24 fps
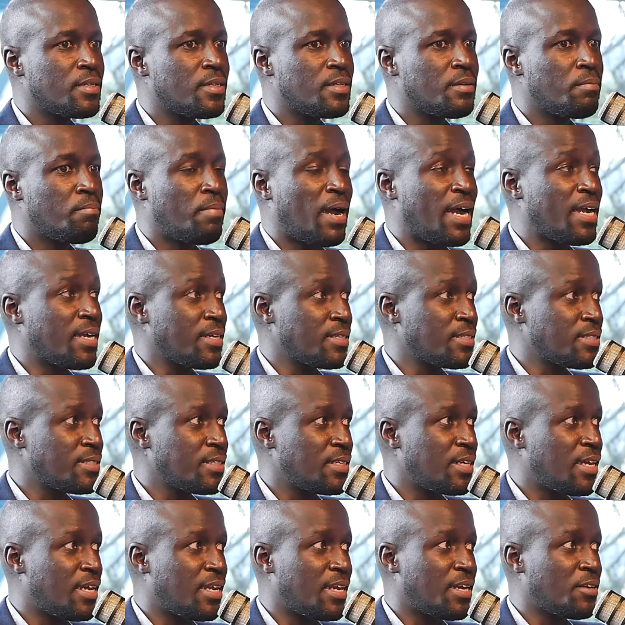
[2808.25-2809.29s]
banks
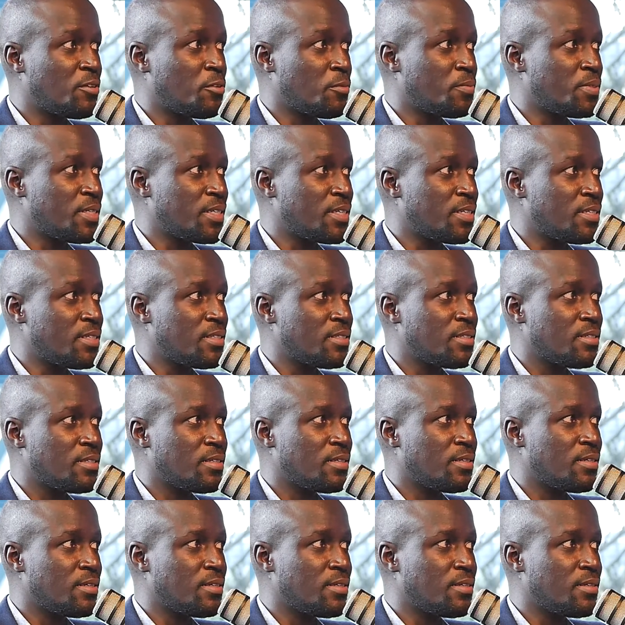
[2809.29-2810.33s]
are adopting it.
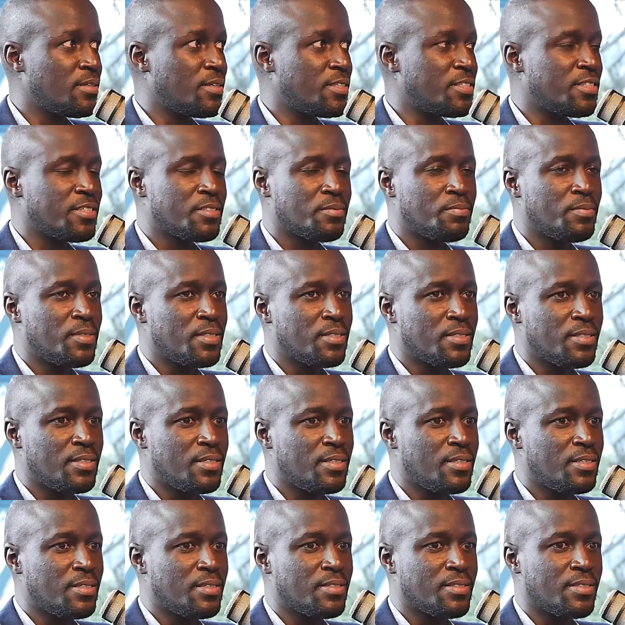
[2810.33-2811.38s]

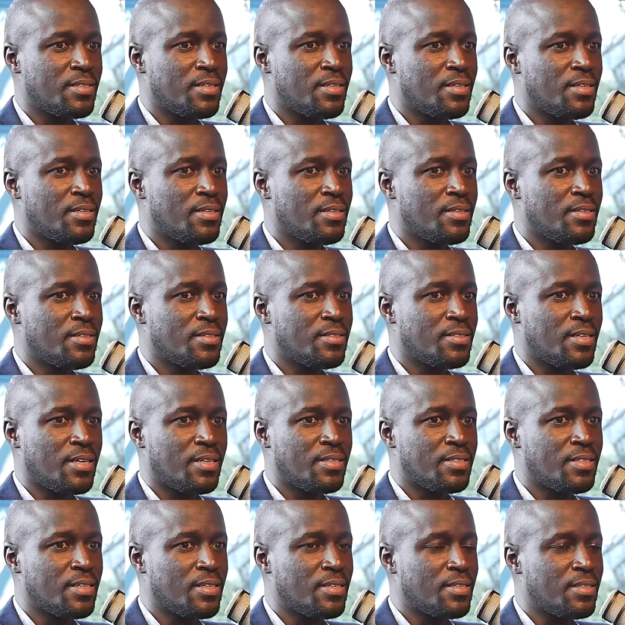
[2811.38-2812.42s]
HSBC,
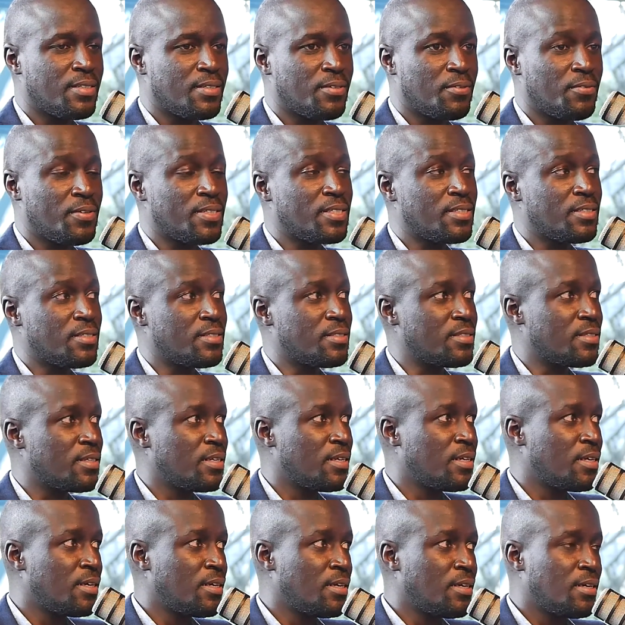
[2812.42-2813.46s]
StanChart overseas
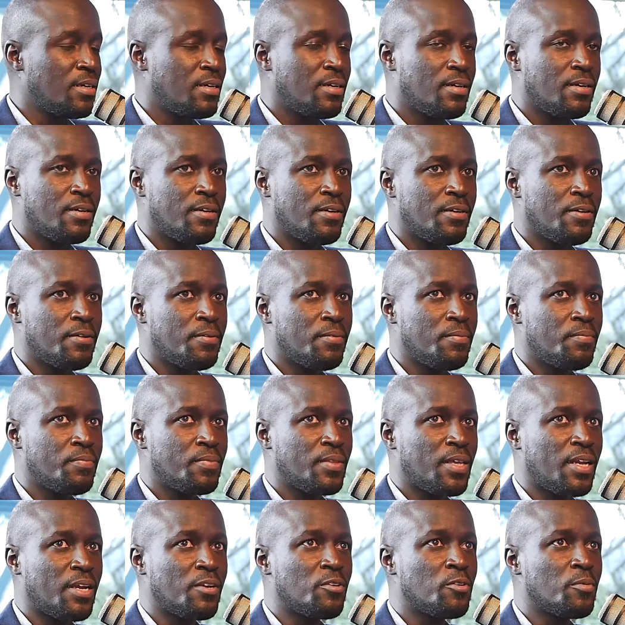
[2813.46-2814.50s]

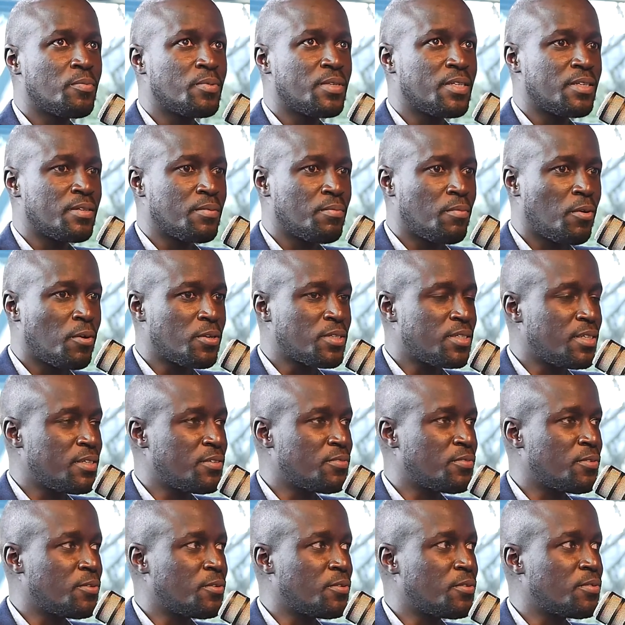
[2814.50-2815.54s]
are adopting blockchain
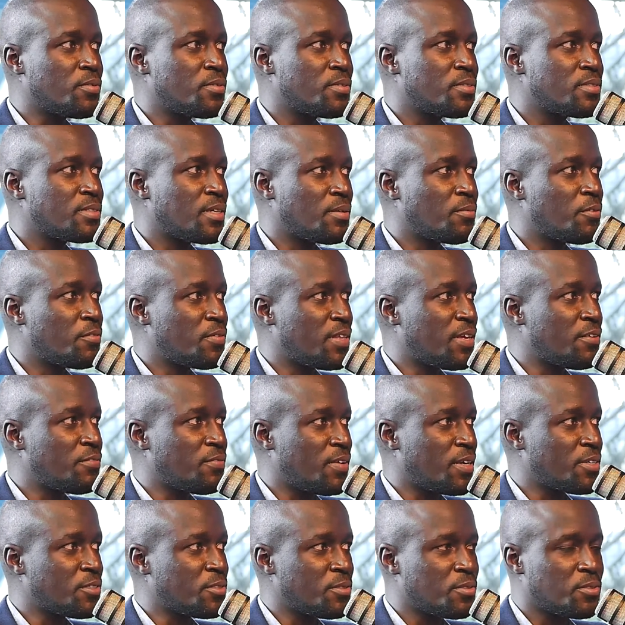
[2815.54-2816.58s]
for some of their
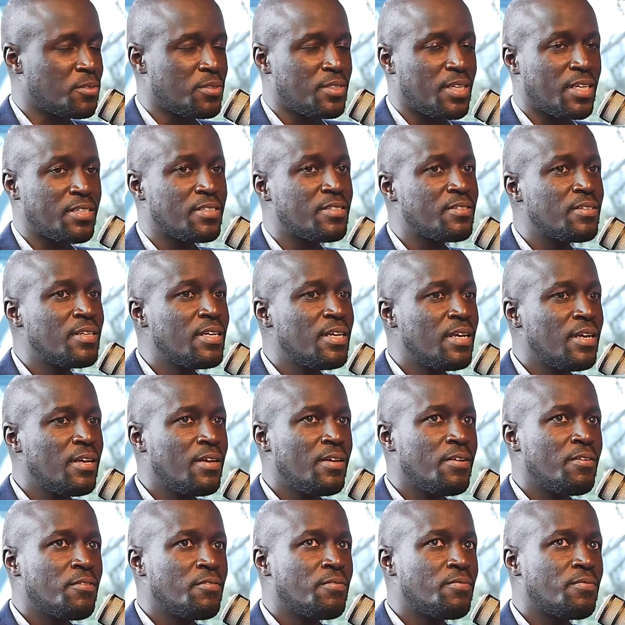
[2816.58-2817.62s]
functions to just
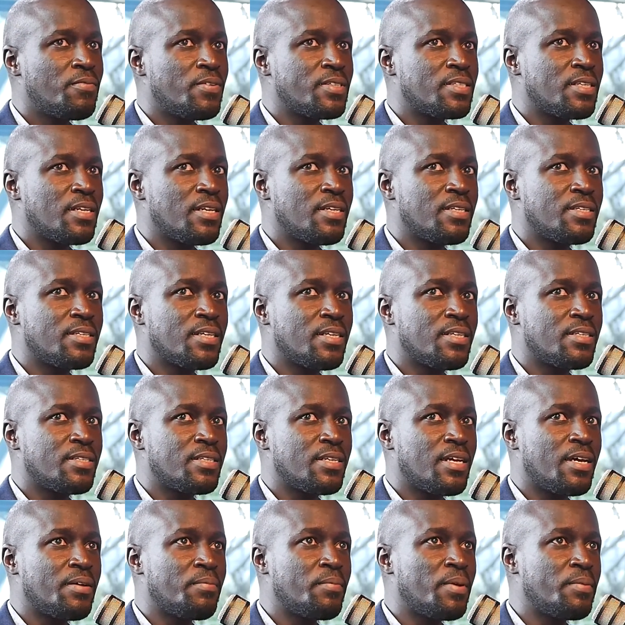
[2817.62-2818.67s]
facilitate,
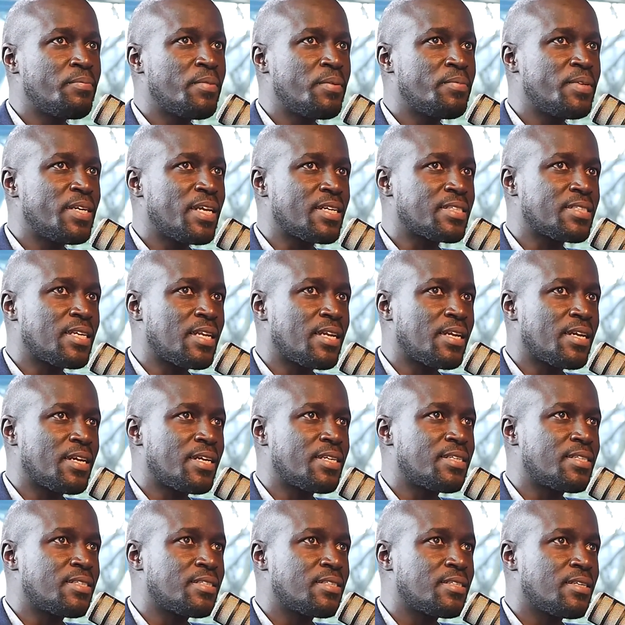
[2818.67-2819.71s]

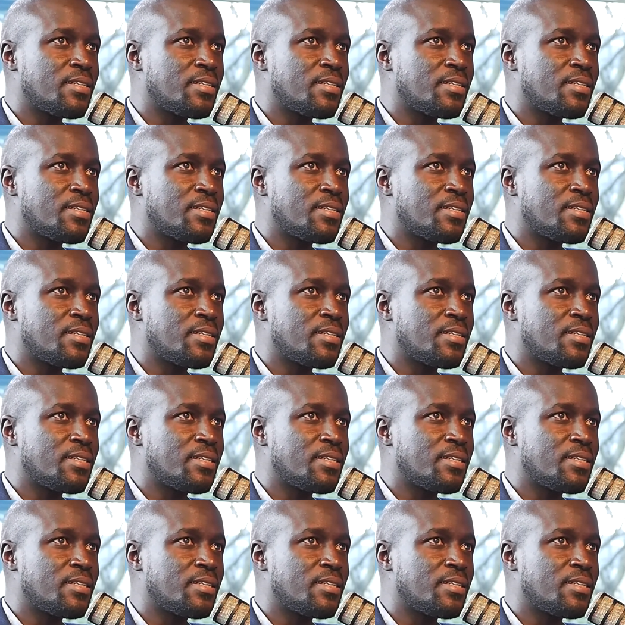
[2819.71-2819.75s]
accelerate